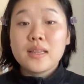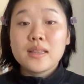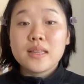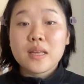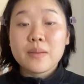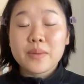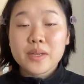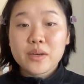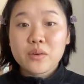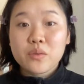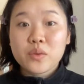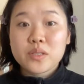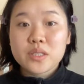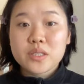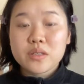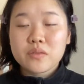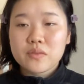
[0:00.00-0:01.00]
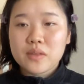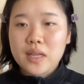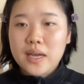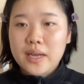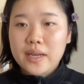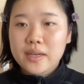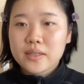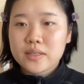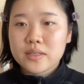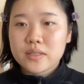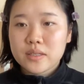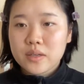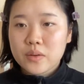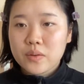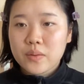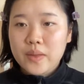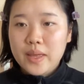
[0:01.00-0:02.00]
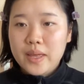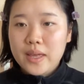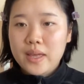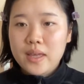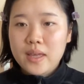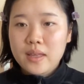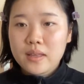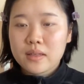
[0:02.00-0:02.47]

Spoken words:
Let me know once you've liked, okay?